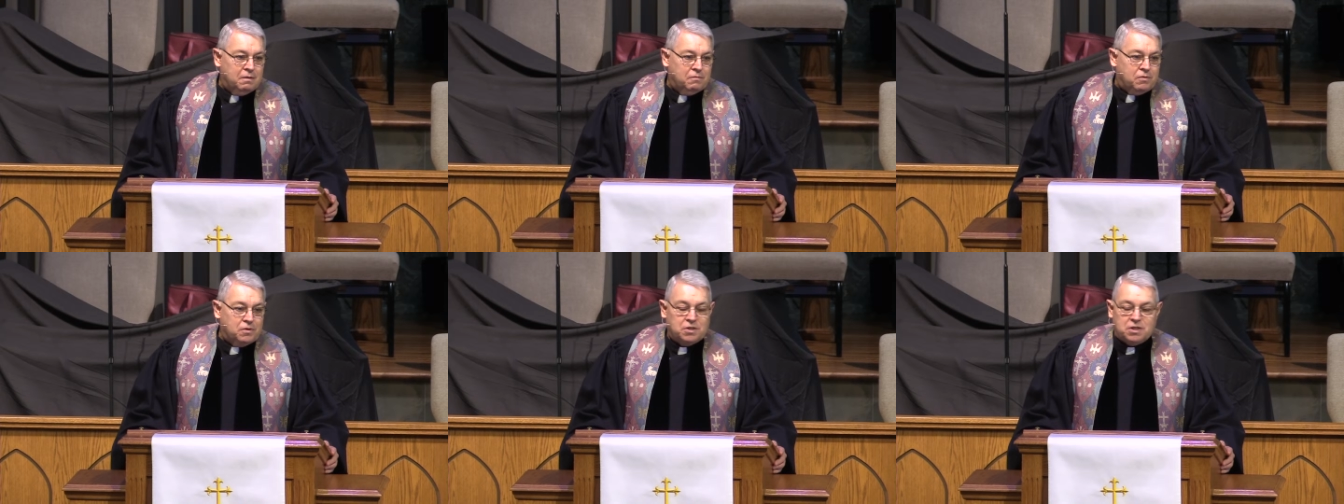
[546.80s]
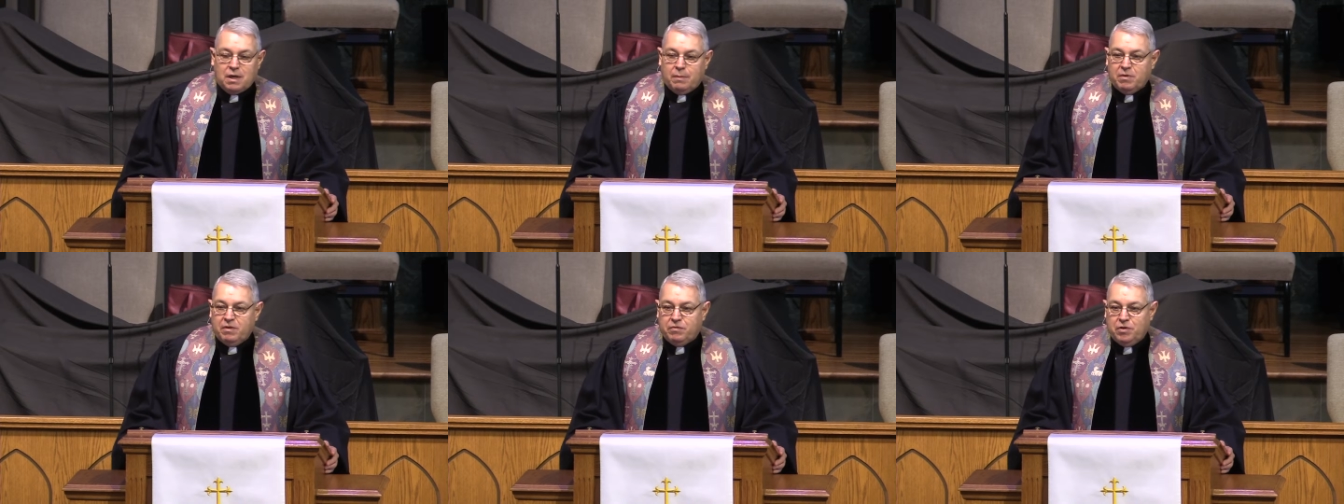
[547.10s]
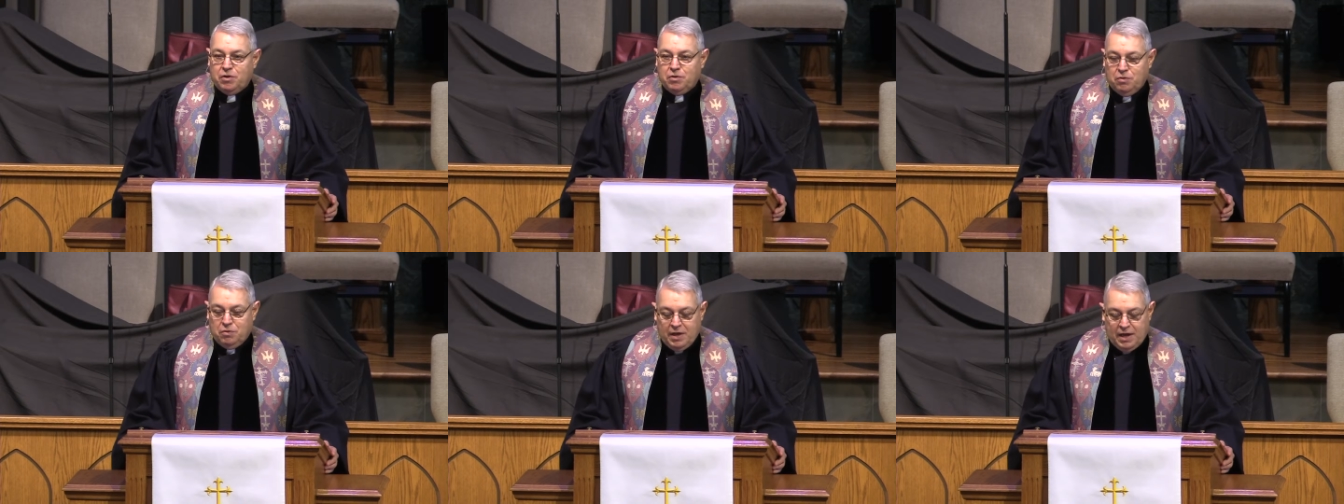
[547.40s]
For some of
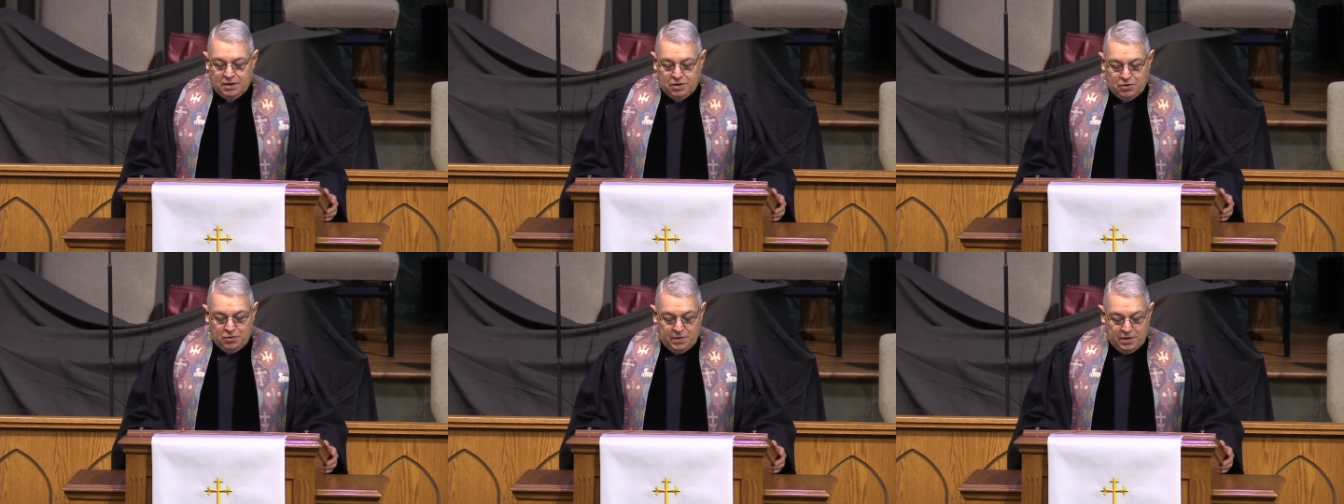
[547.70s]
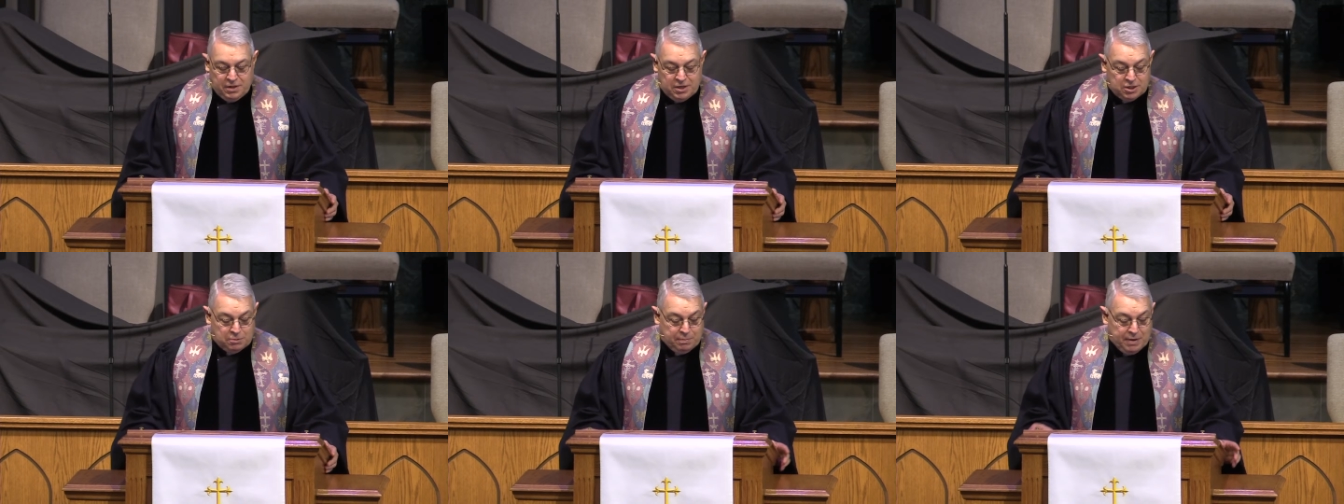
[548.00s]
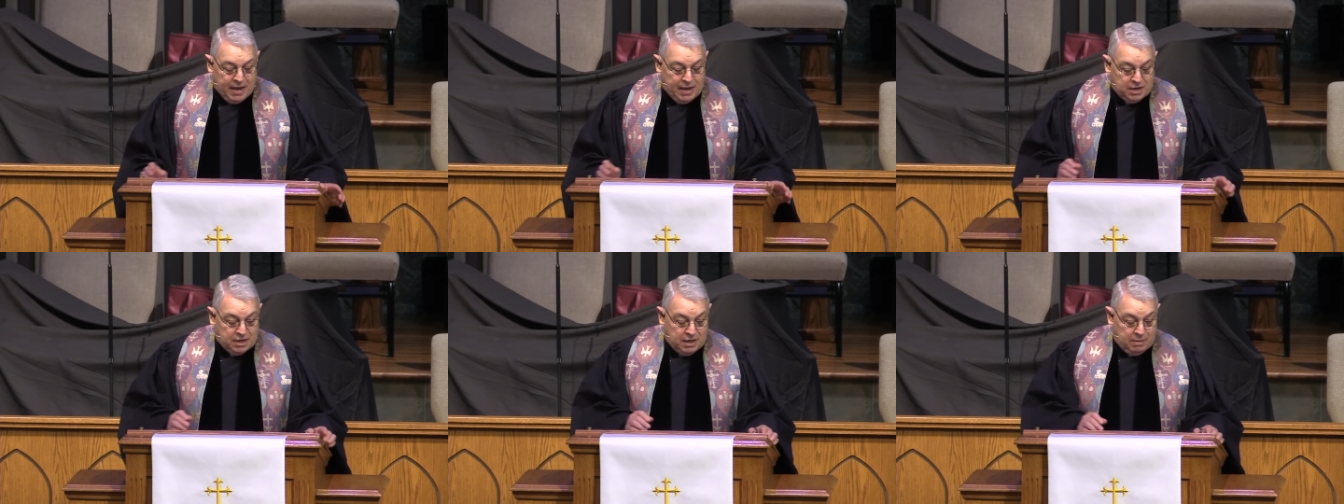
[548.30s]
you, that during this
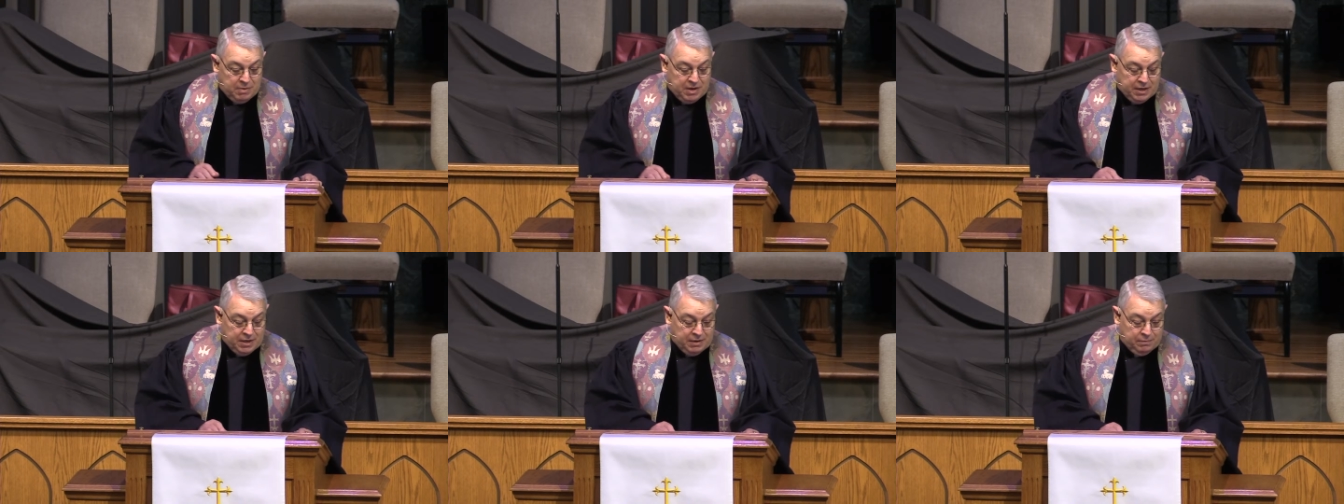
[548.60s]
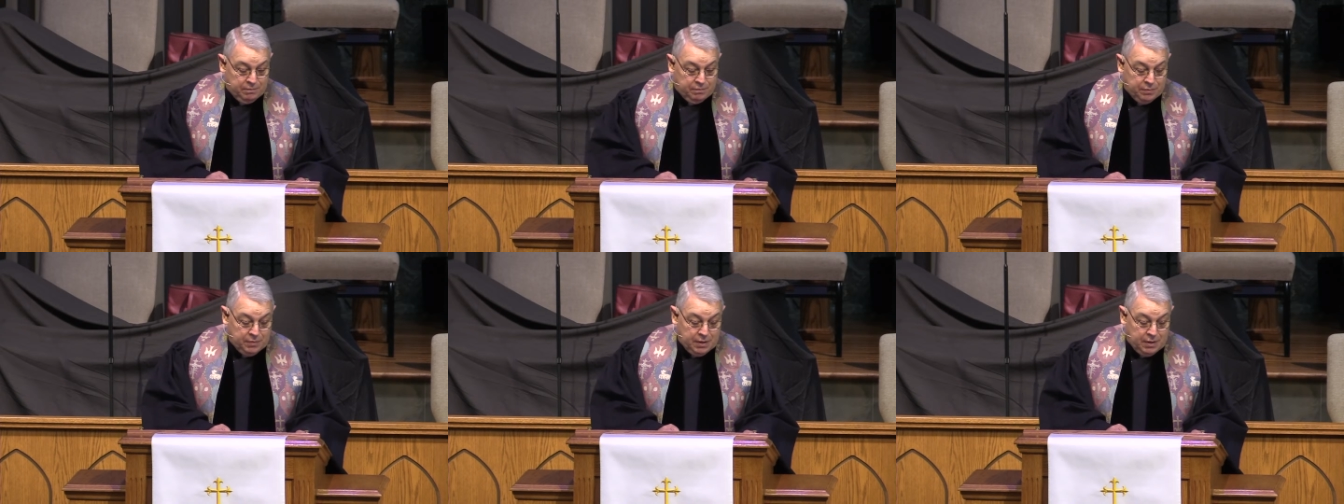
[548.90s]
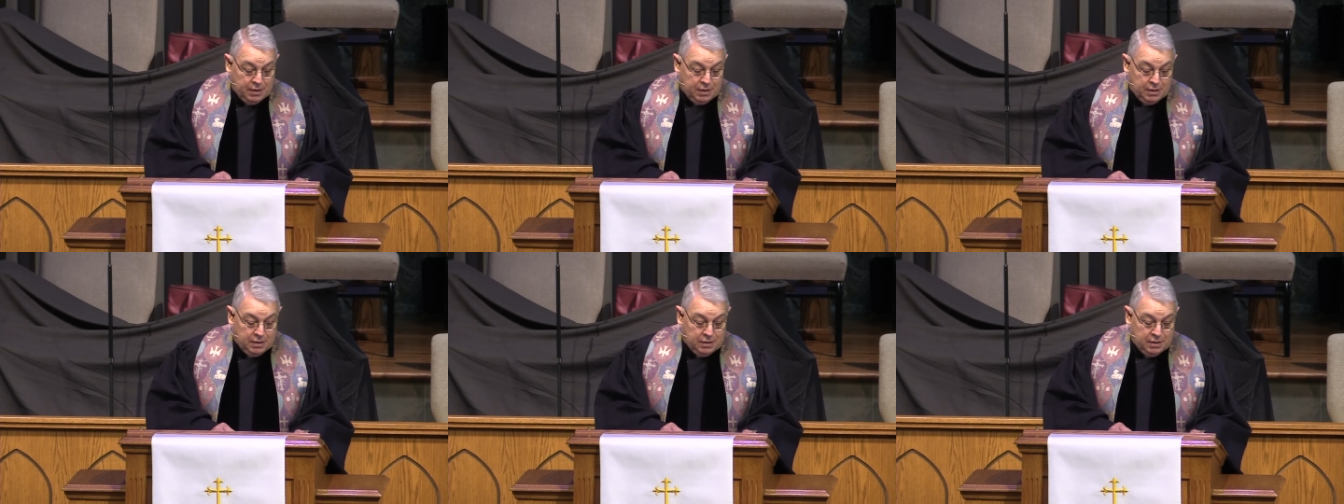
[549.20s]
pandemic,
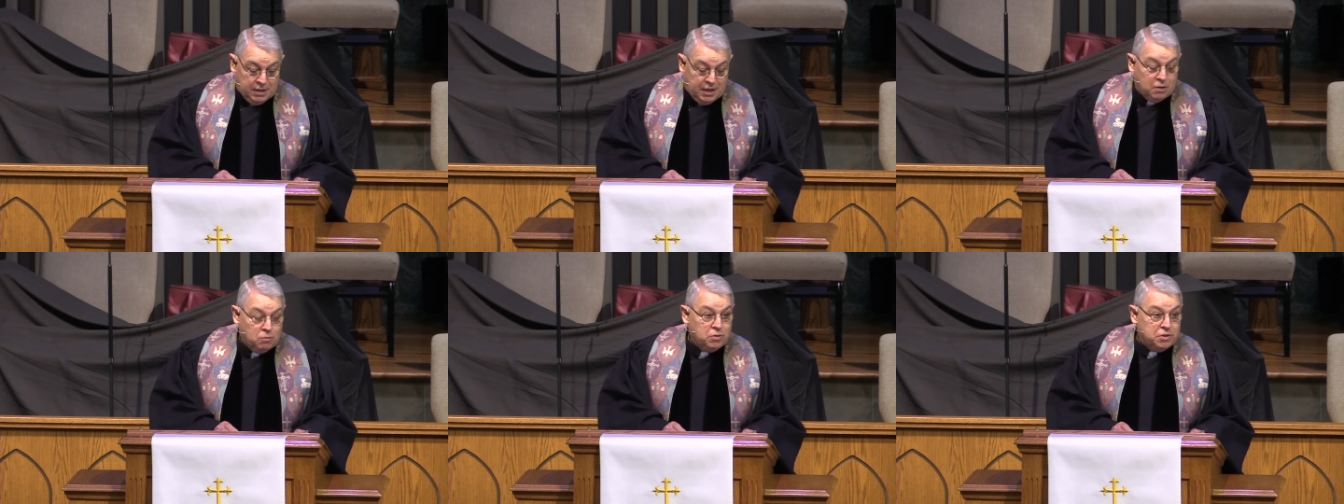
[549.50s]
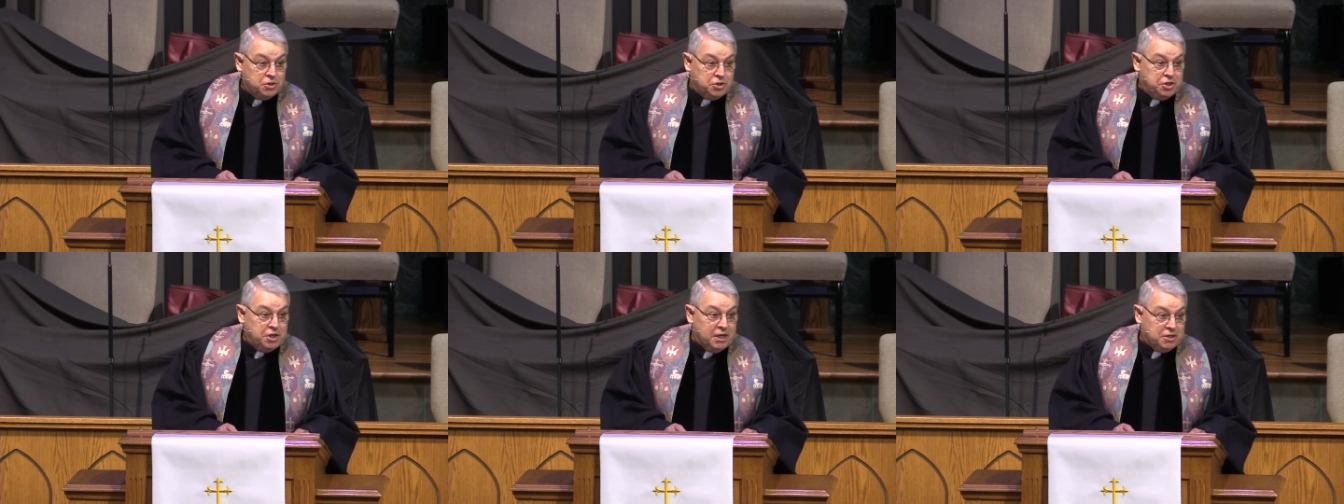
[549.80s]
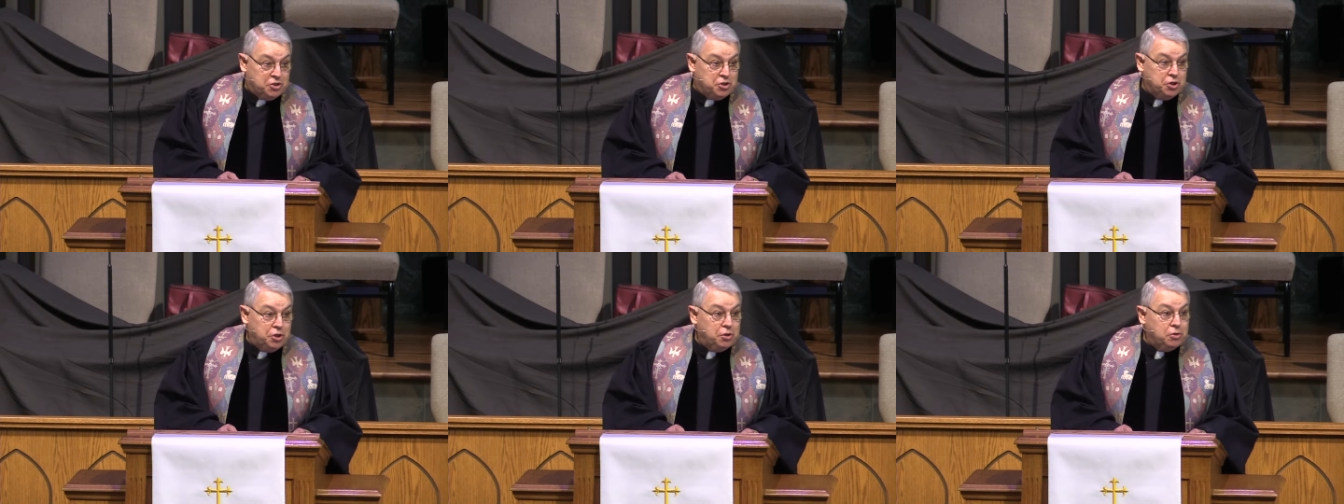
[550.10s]
it was
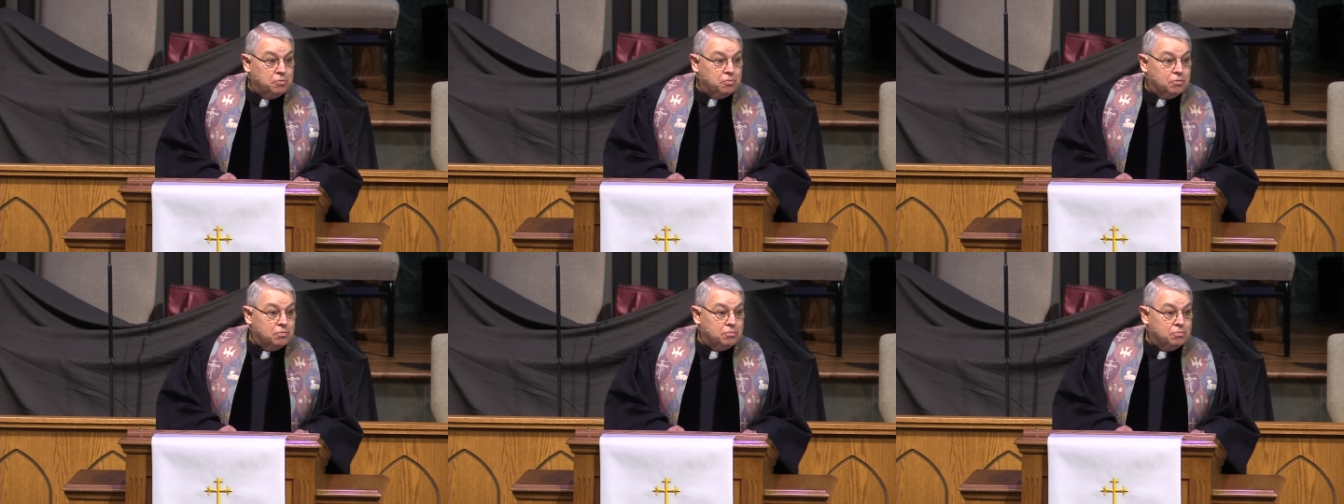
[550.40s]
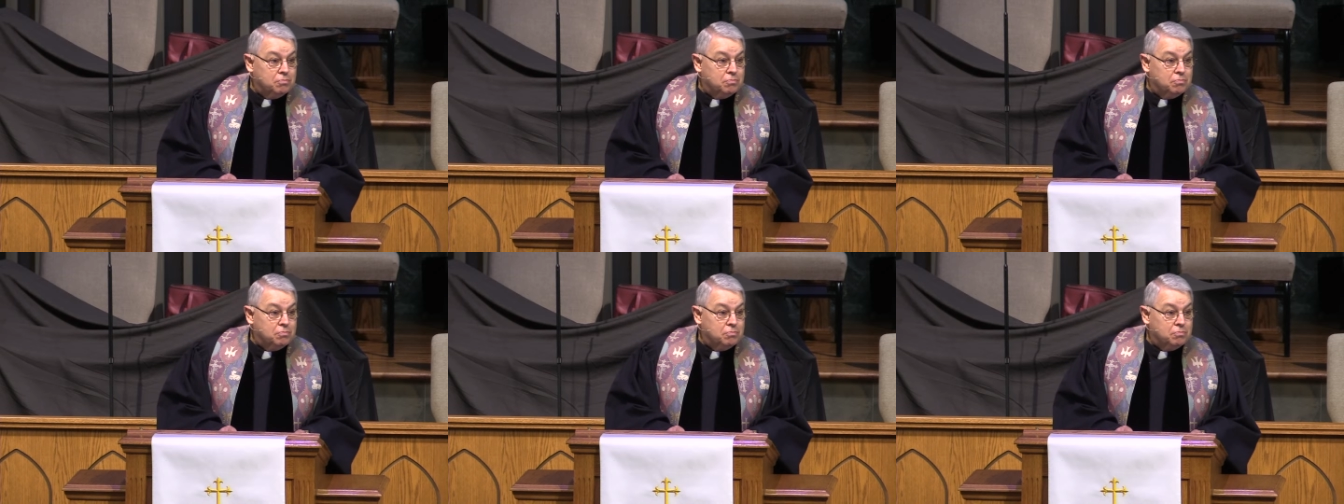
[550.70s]
just you,